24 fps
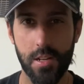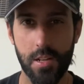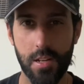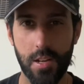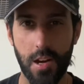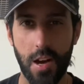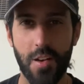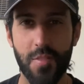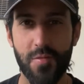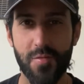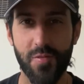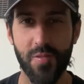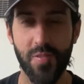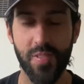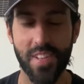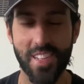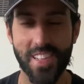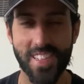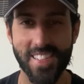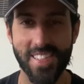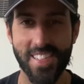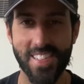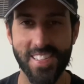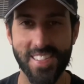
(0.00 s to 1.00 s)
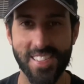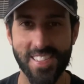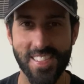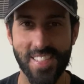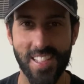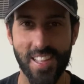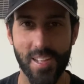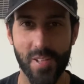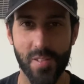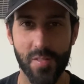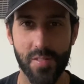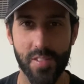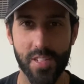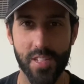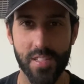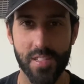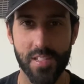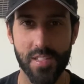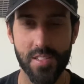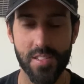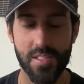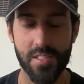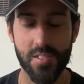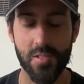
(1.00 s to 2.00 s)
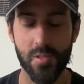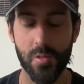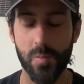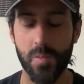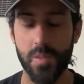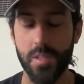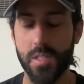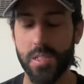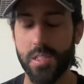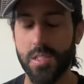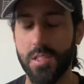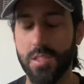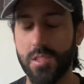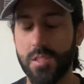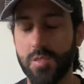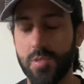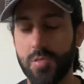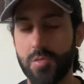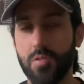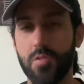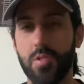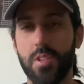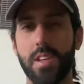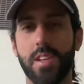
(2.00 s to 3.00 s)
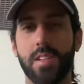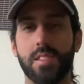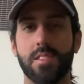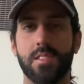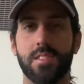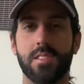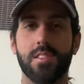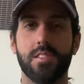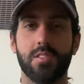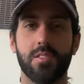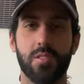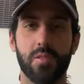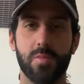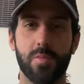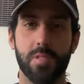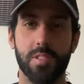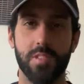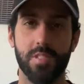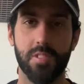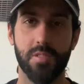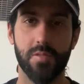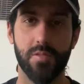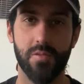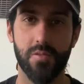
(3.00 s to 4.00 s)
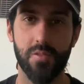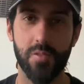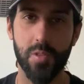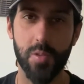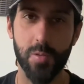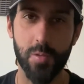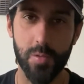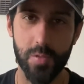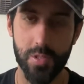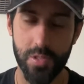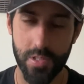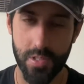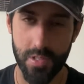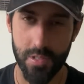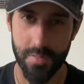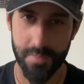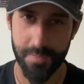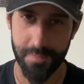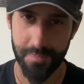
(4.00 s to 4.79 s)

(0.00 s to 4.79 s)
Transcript: conflict inside of us and so much stress and so much confusion